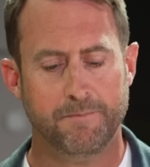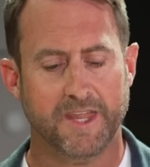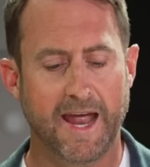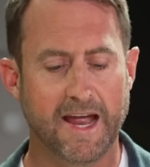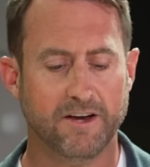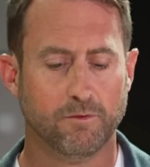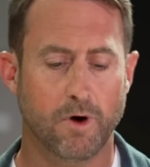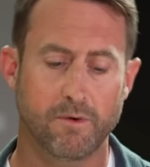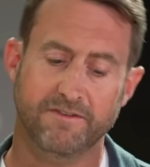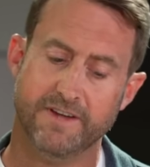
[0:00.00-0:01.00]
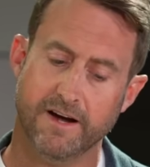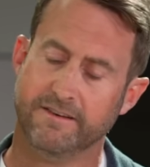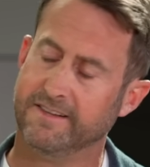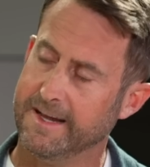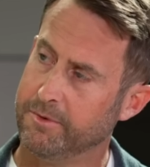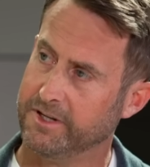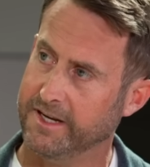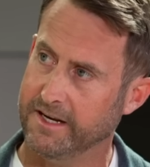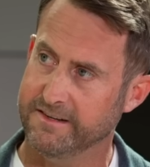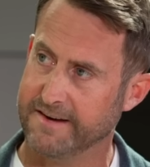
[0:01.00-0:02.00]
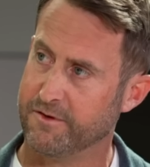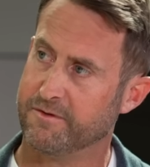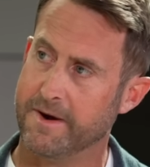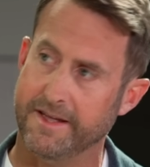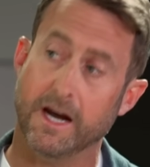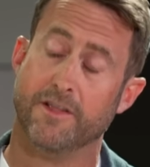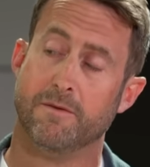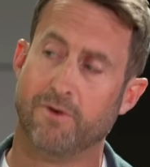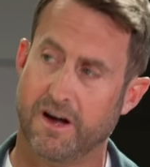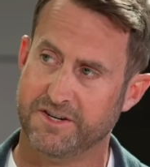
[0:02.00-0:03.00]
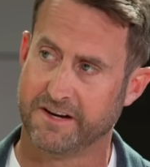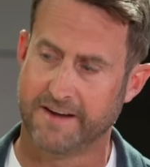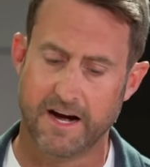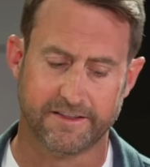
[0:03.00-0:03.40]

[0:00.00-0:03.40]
And what we've done deliberately and different from I think other projects out